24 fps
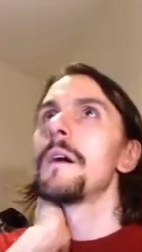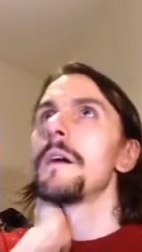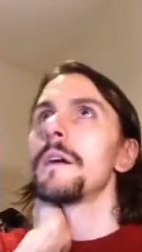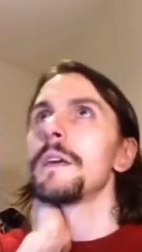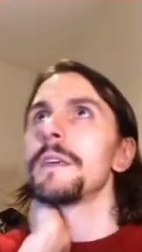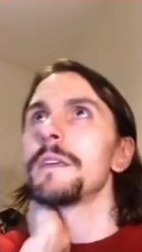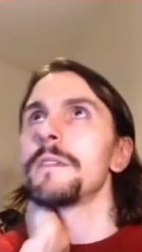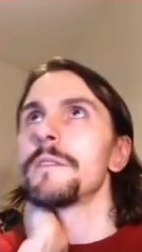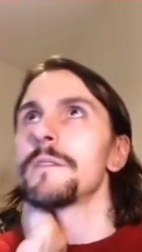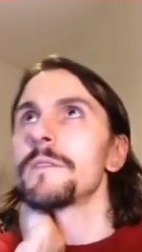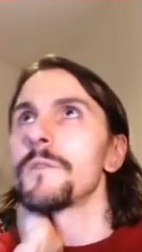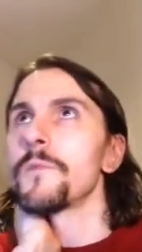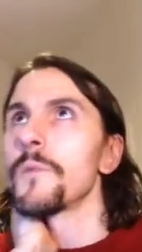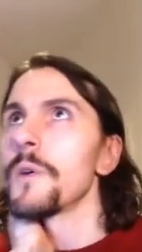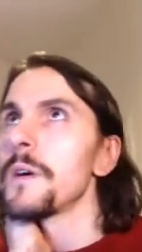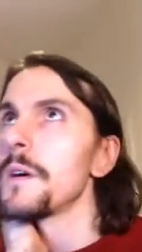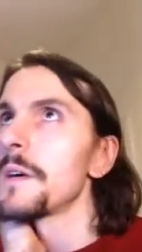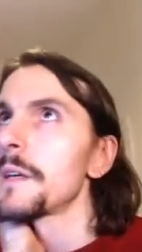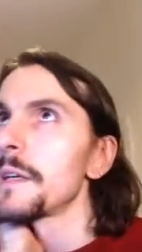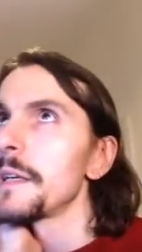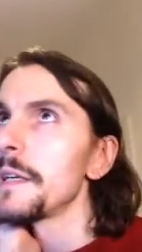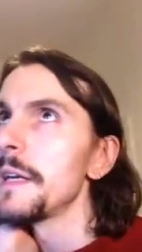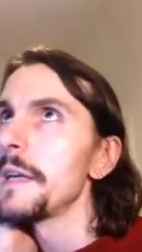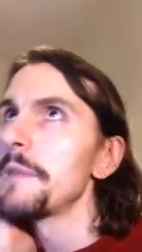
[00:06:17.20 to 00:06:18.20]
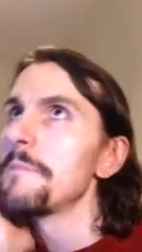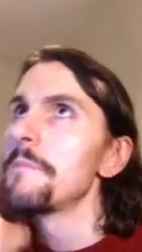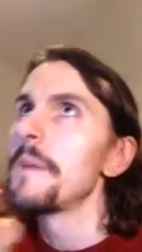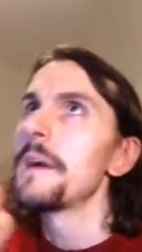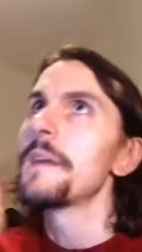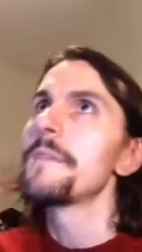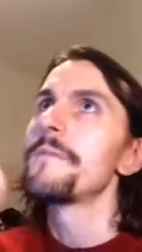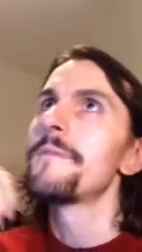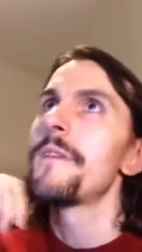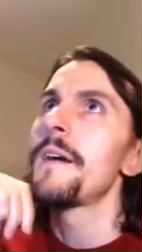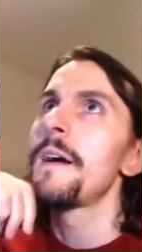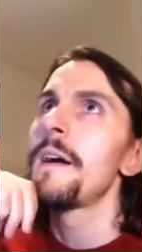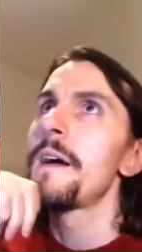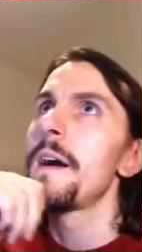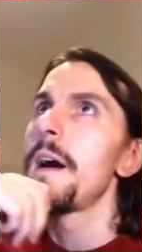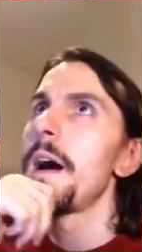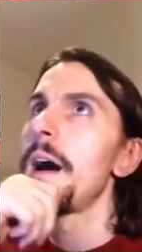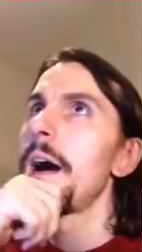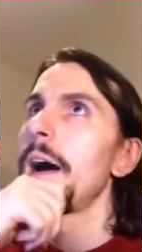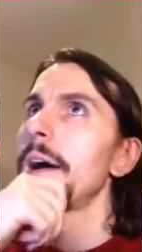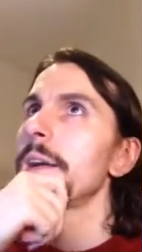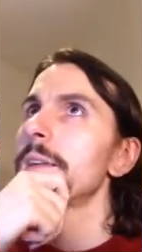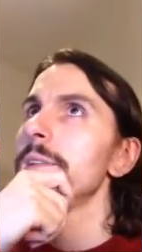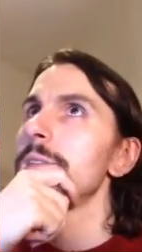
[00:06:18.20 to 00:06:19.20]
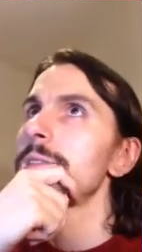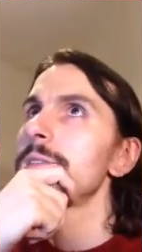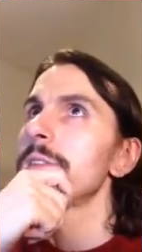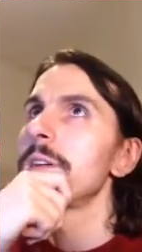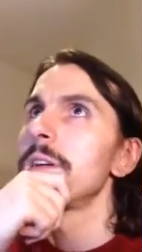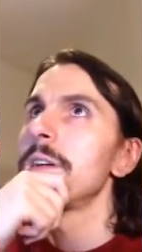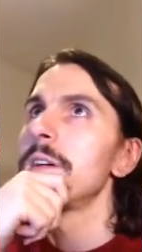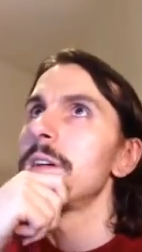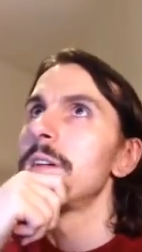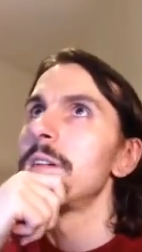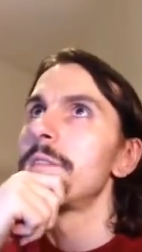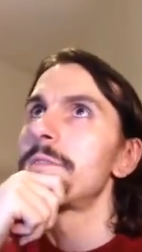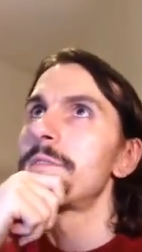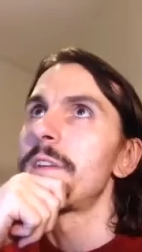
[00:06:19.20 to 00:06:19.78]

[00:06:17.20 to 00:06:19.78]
He used to work in Mayfair and a uh,